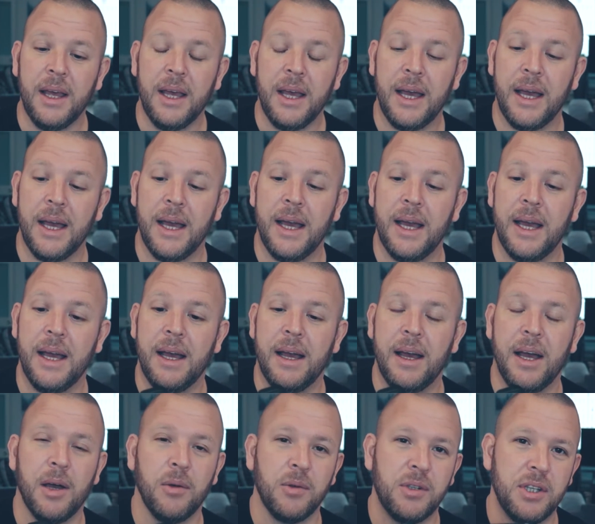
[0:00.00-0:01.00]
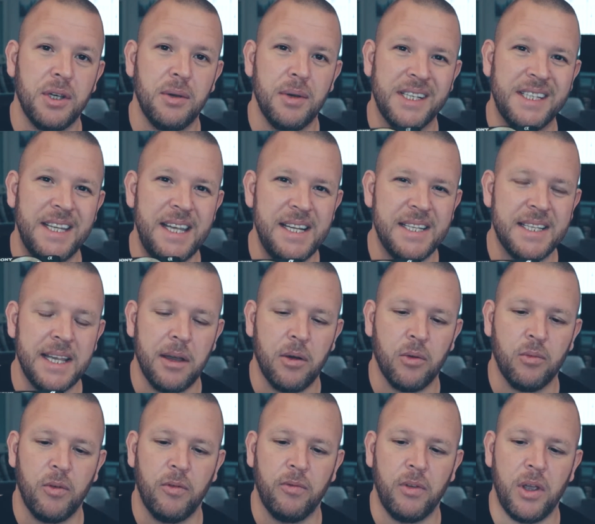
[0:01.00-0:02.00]
I'll do a
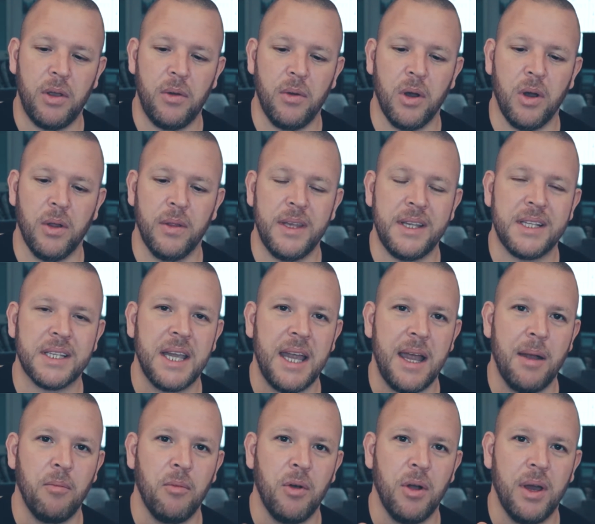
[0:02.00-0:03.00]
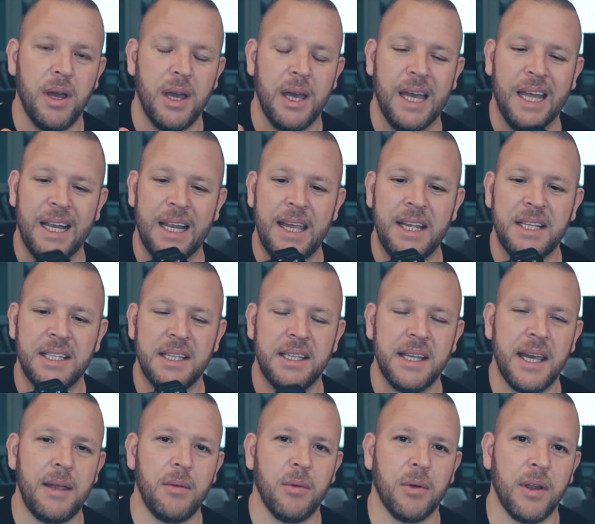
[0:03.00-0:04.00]
detailed review on this camera at a later
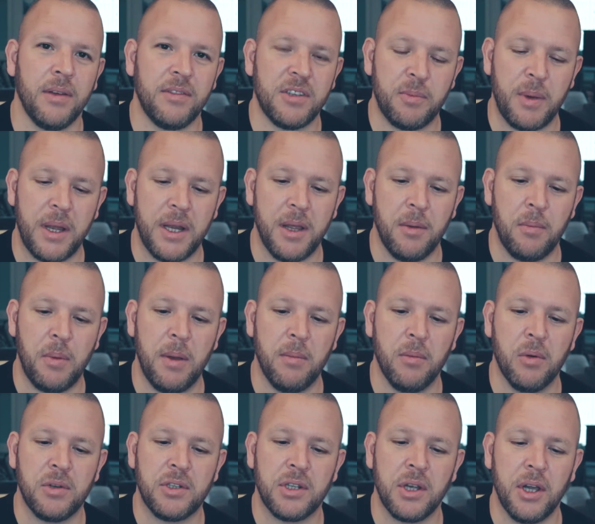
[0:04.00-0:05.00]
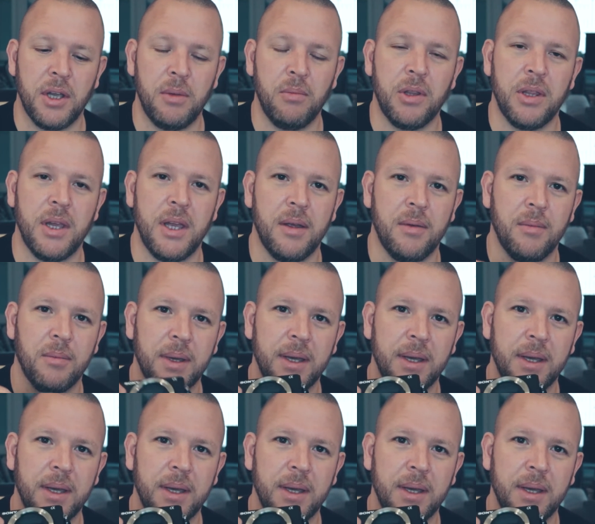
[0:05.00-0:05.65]
date when I've spent a bit more time with it,